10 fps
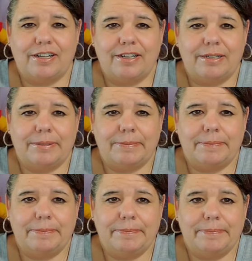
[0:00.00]

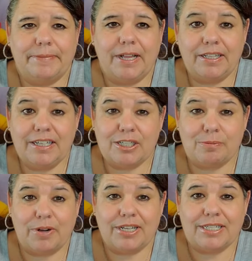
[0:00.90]
um,
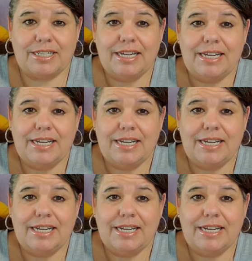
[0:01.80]
AliExpress,